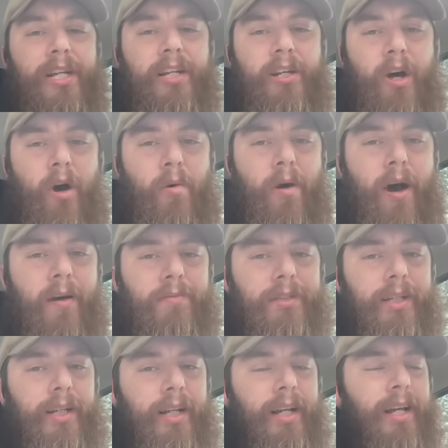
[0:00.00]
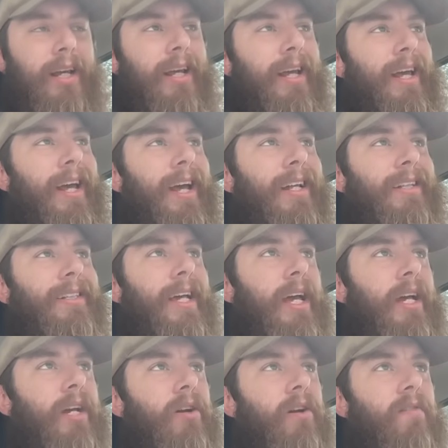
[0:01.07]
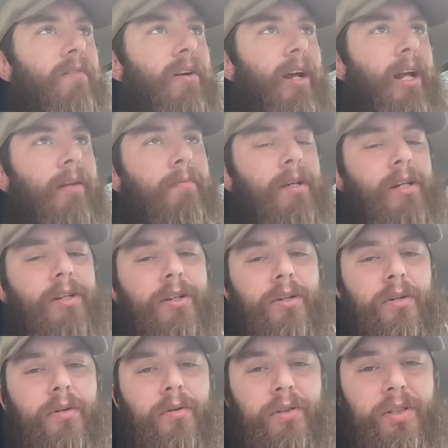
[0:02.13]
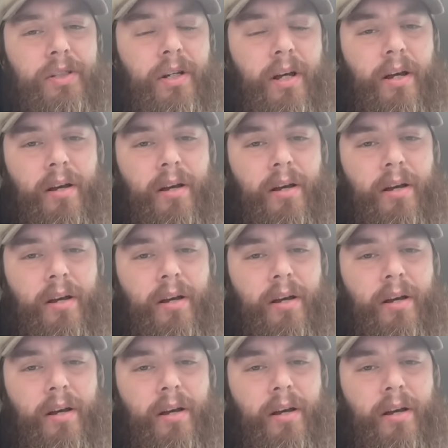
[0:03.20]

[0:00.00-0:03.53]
co opted and taken over and be used